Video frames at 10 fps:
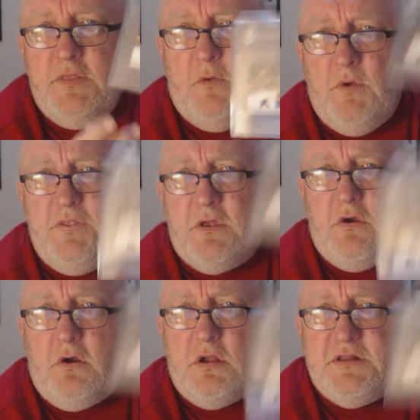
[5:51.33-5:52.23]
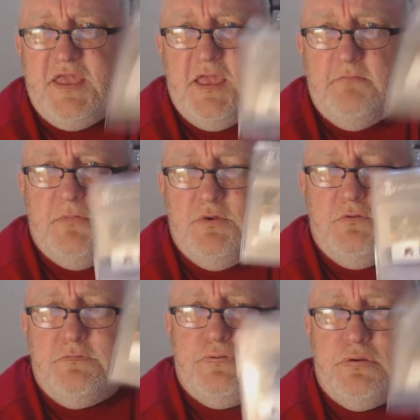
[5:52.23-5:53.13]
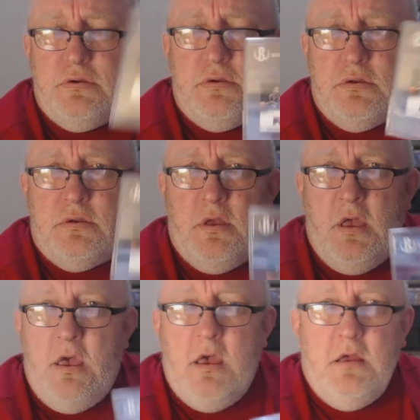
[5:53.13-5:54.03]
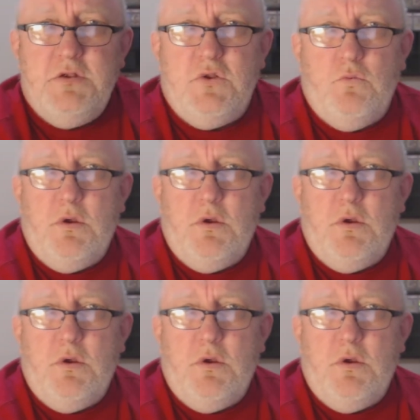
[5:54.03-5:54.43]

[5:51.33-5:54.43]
That way the card can't move. To